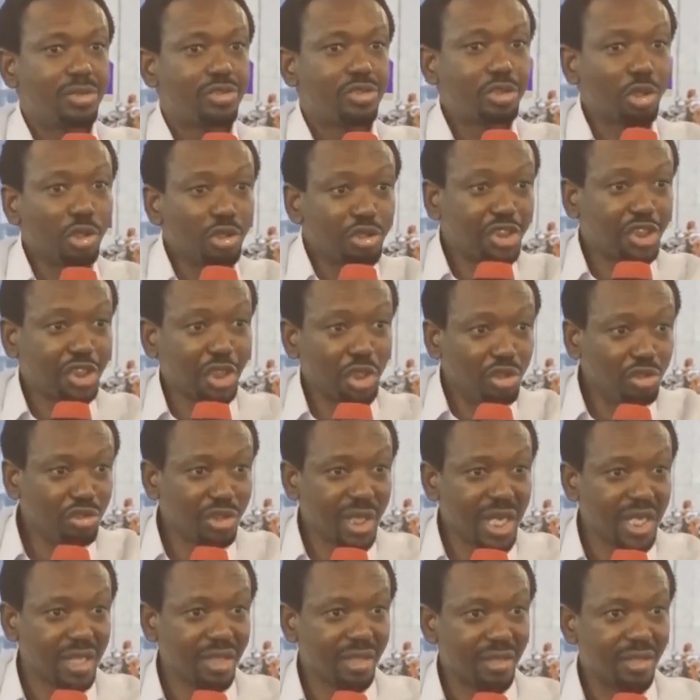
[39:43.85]
True
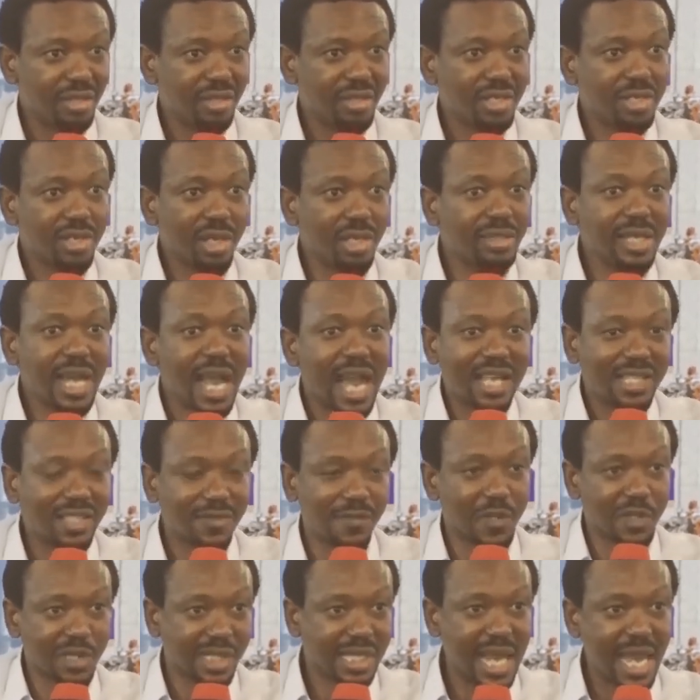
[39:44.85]
children, they don't
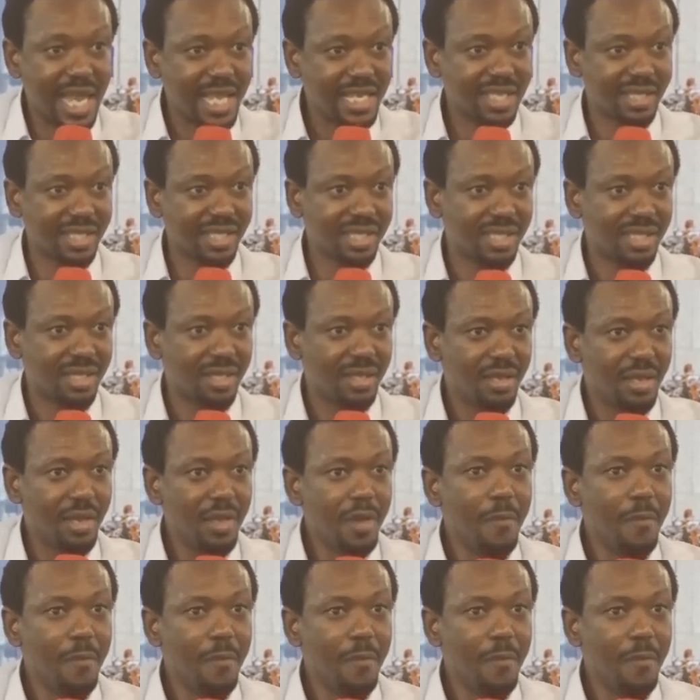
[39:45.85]
ask for signs.